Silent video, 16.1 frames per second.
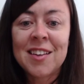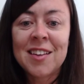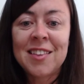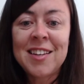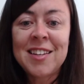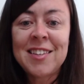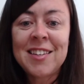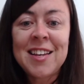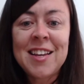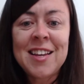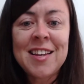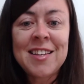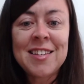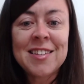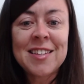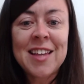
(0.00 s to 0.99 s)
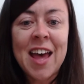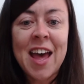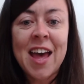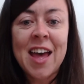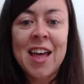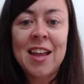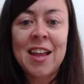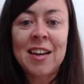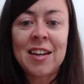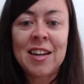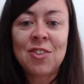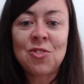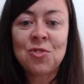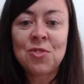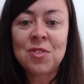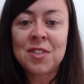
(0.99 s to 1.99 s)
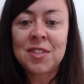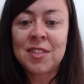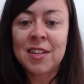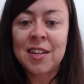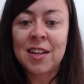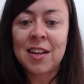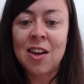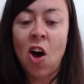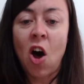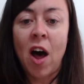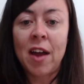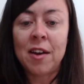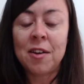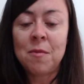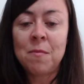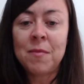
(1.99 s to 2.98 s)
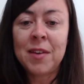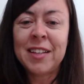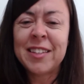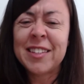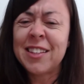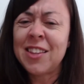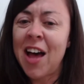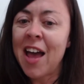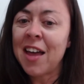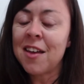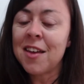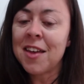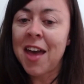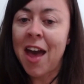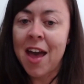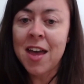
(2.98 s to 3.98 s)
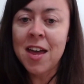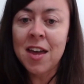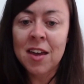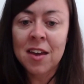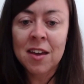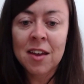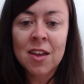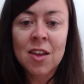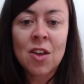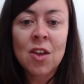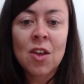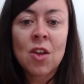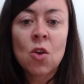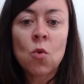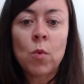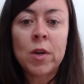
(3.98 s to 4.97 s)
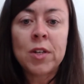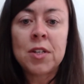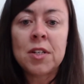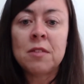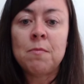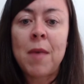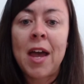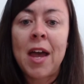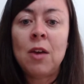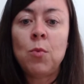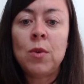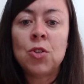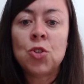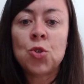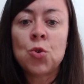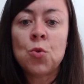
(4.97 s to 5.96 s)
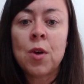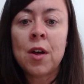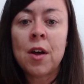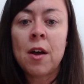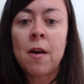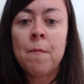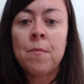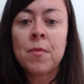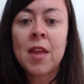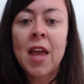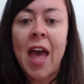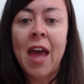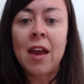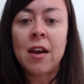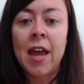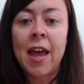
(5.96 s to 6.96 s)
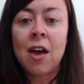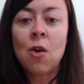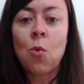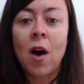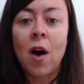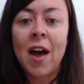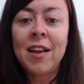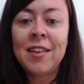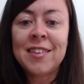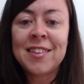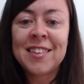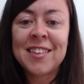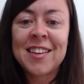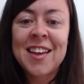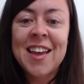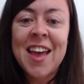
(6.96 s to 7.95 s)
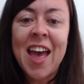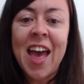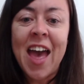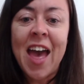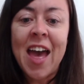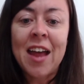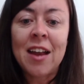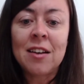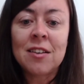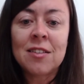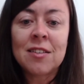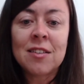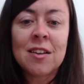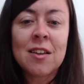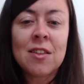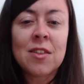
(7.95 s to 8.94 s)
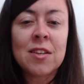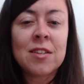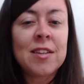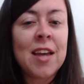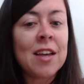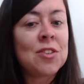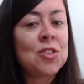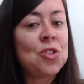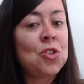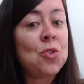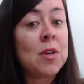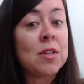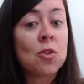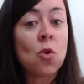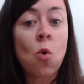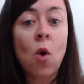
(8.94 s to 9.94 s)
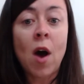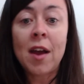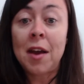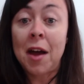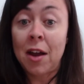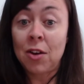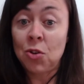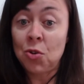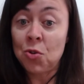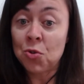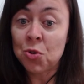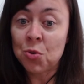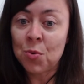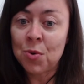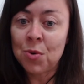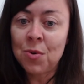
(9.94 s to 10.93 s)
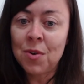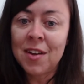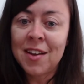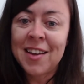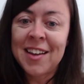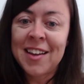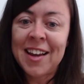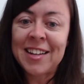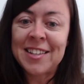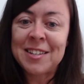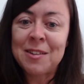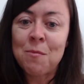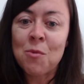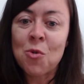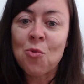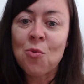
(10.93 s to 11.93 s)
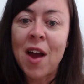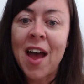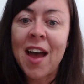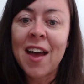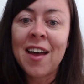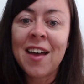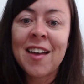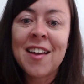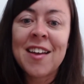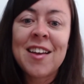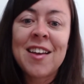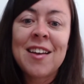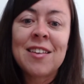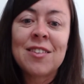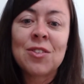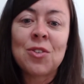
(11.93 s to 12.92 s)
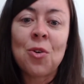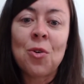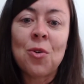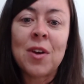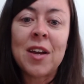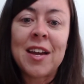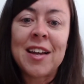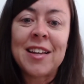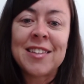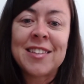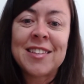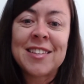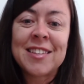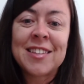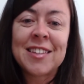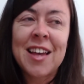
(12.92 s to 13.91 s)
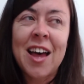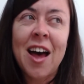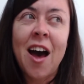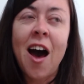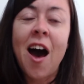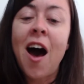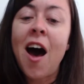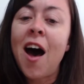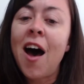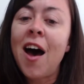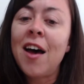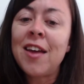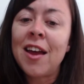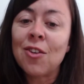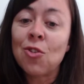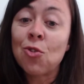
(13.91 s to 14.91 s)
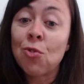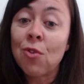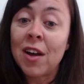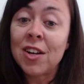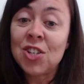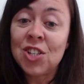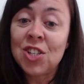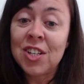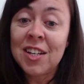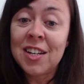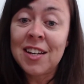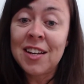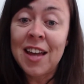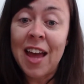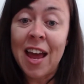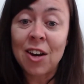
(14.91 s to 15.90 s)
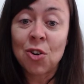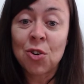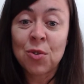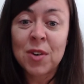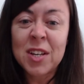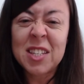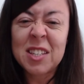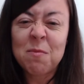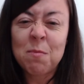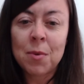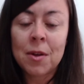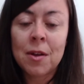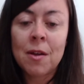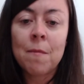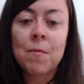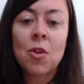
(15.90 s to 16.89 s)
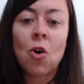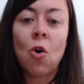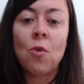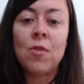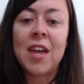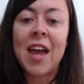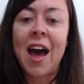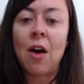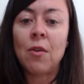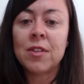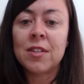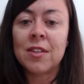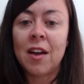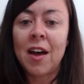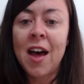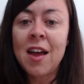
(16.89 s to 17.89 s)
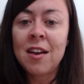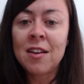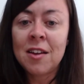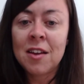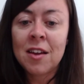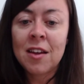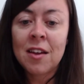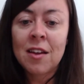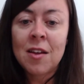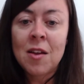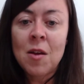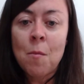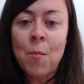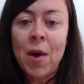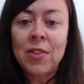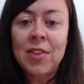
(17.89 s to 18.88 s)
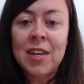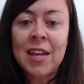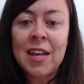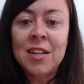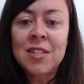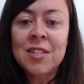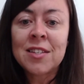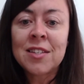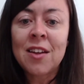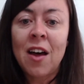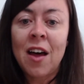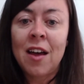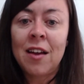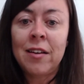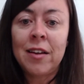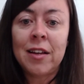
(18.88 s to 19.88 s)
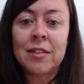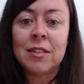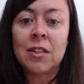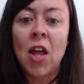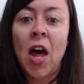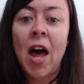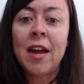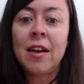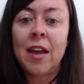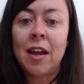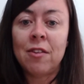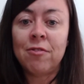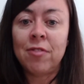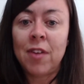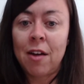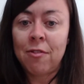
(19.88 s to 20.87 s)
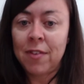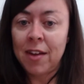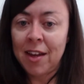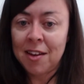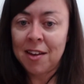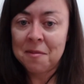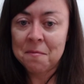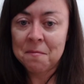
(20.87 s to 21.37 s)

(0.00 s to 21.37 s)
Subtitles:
This is an interesting item. It's like a cake which is made with sugar and egg whites, and the texture is quite unusual. It's a meringue, so it's hard and crunchy and crisp on the outside, but the inside is light and fluffy.